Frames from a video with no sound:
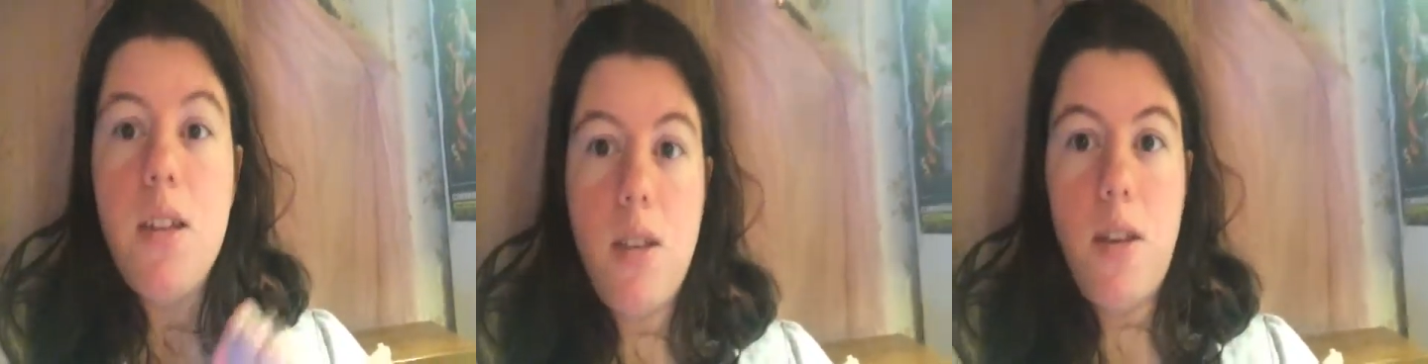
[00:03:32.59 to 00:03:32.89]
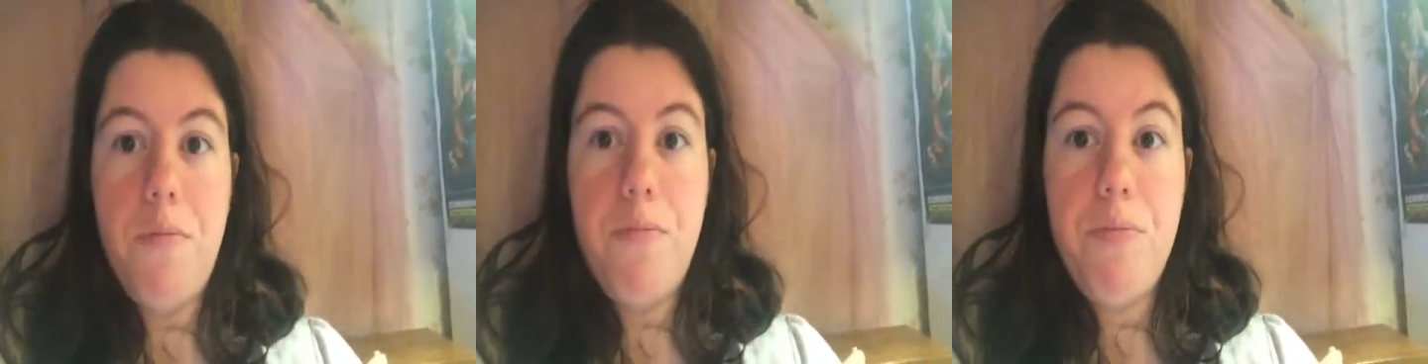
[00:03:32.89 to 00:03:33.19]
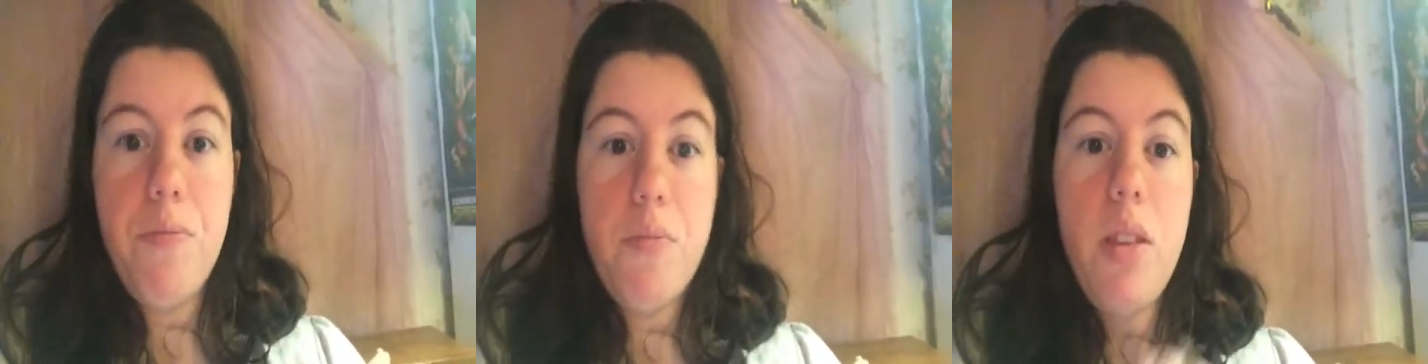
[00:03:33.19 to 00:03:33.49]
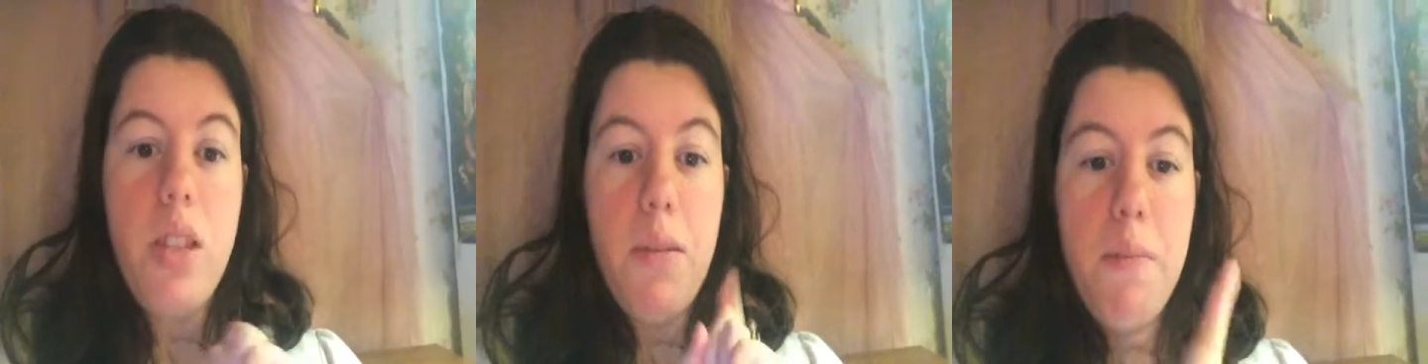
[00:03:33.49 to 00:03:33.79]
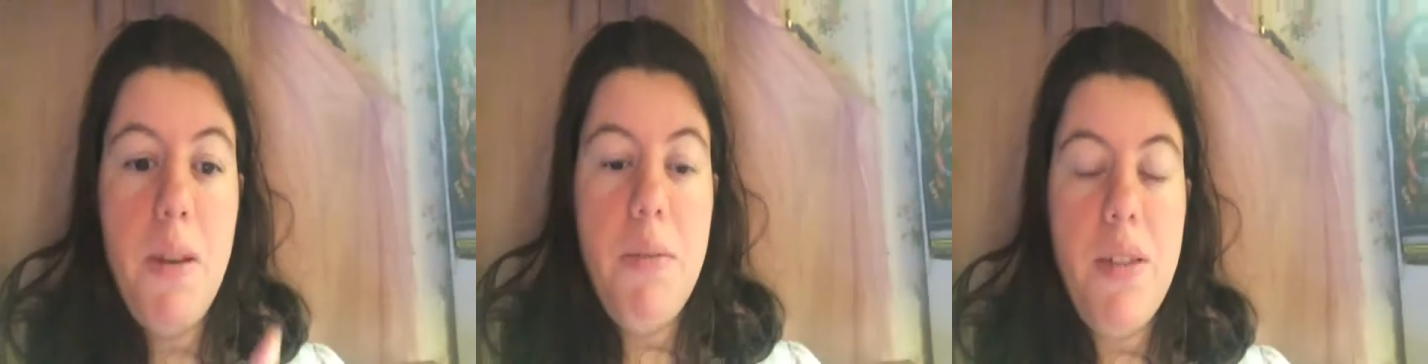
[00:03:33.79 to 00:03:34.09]
So,
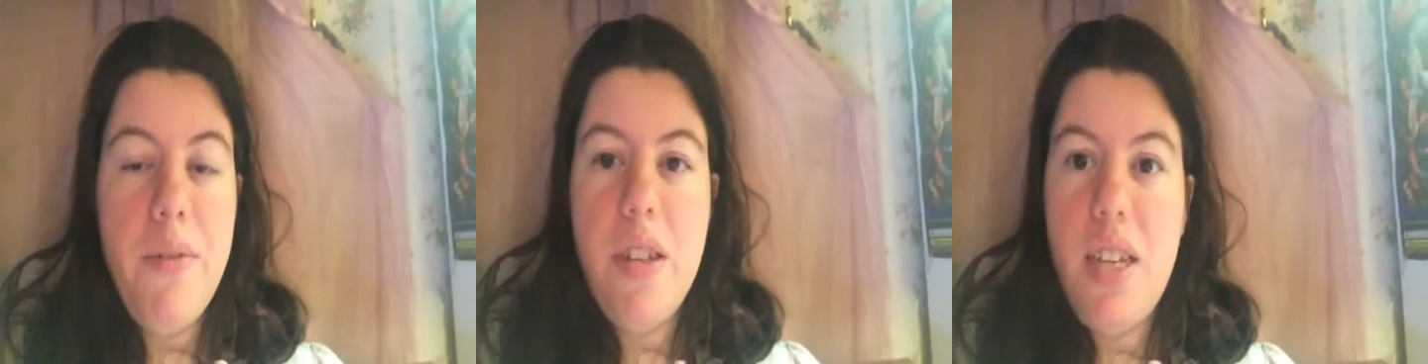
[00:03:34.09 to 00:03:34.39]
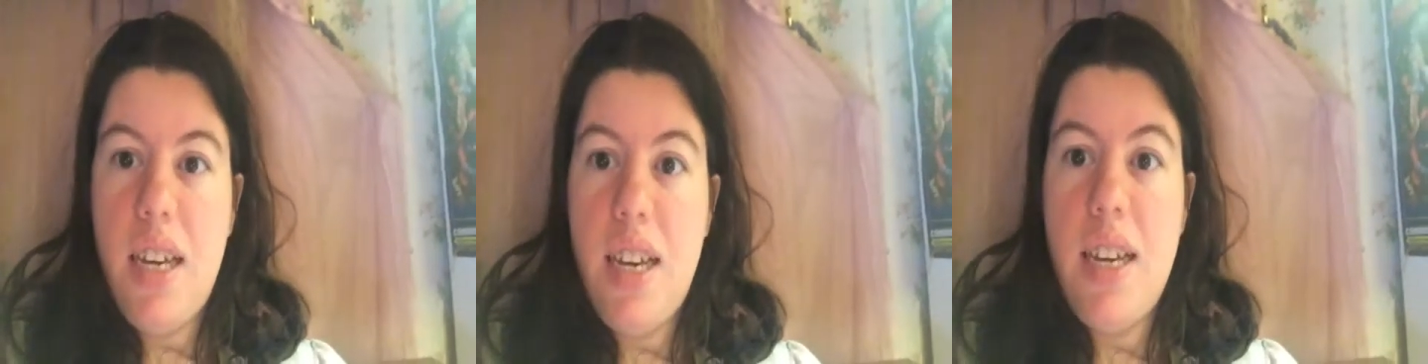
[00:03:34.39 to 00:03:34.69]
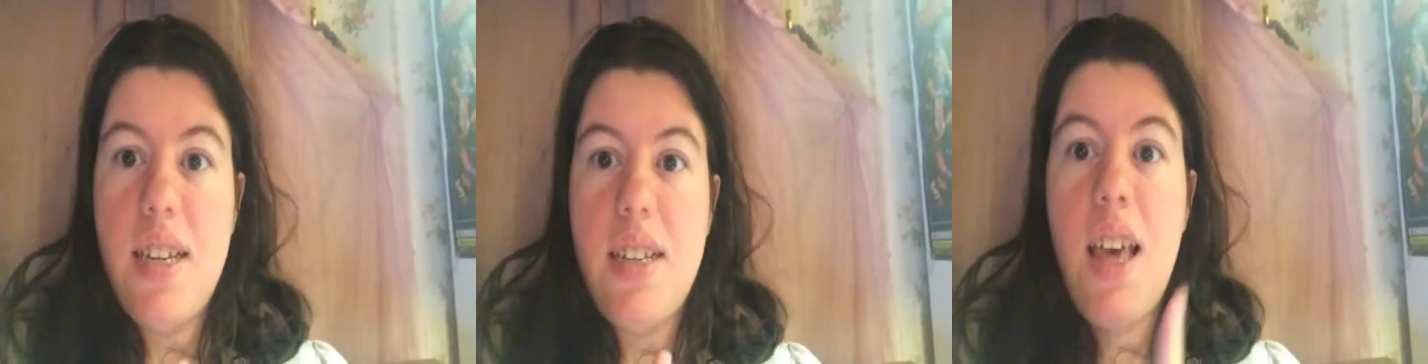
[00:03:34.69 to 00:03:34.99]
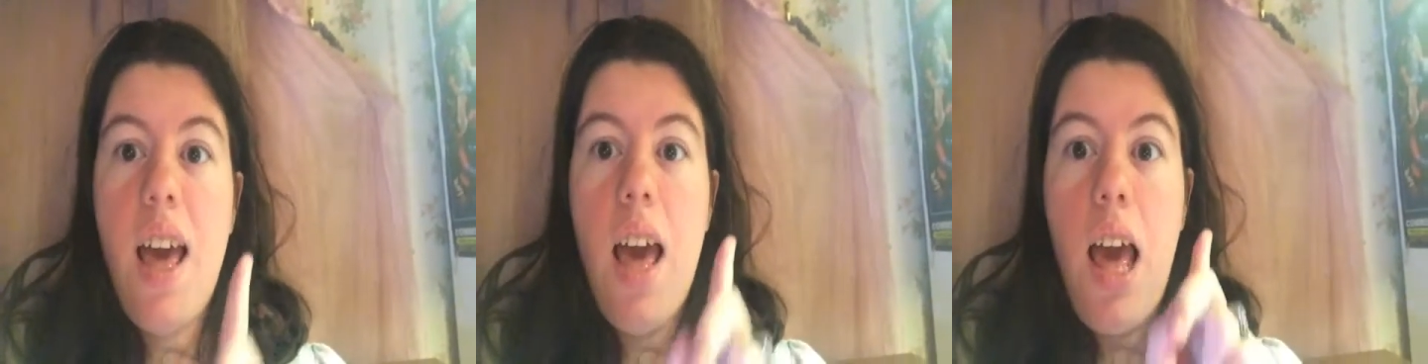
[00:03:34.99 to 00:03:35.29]
my plan for today is